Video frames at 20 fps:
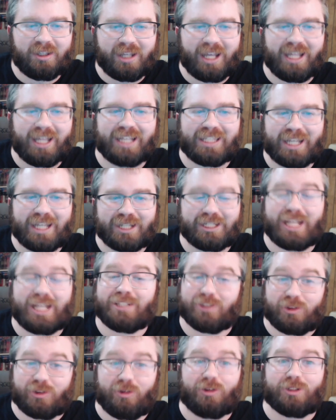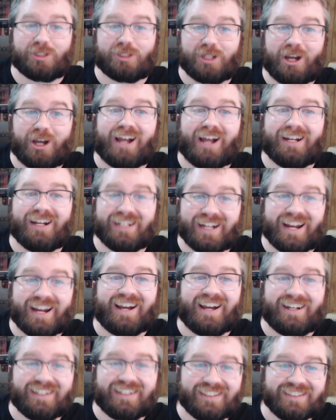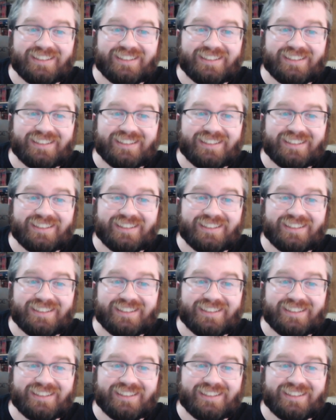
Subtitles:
I like that. That's a cool shot, yeah.